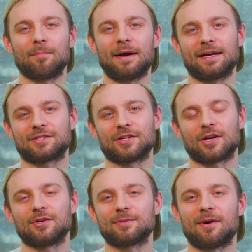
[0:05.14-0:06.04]
back to the
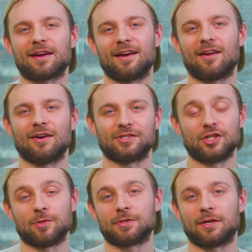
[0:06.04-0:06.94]
Go-to-Market Alliance
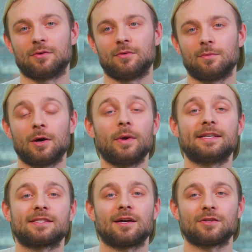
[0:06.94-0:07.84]
YouTube channel, where we
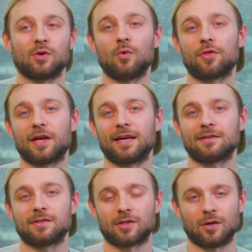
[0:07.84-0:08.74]
discuss all
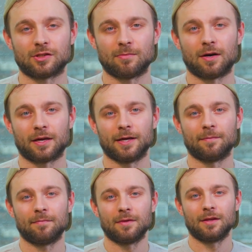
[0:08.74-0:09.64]
things go-to-market.
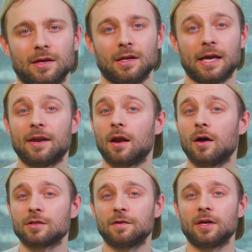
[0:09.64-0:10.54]
In our
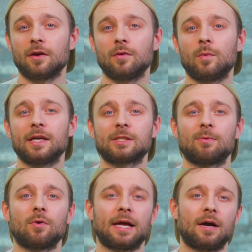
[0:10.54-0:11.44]
last video, we
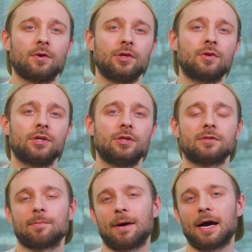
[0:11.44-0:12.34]
explored how you can use
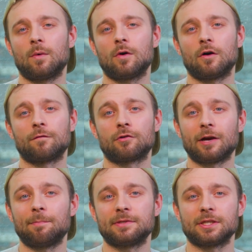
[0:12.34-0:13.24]
the power of
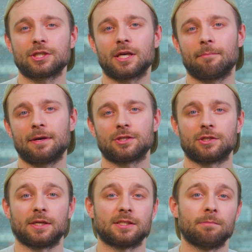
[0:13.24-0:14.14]
great positioning and
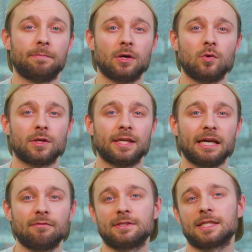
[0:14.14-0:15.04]
messaging to build an
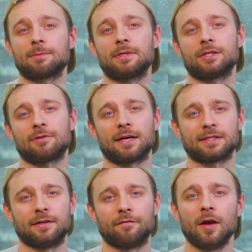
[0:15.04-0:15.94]
irresistibly
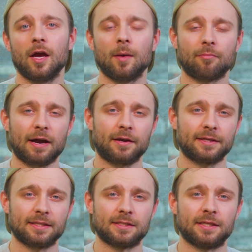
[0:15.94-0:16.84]
attractive brand
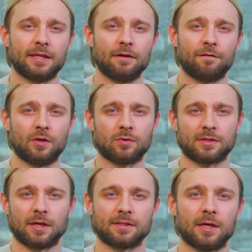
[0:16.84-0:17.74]
identity for your
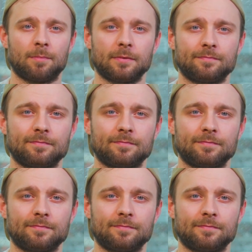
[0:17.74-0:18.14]
startup.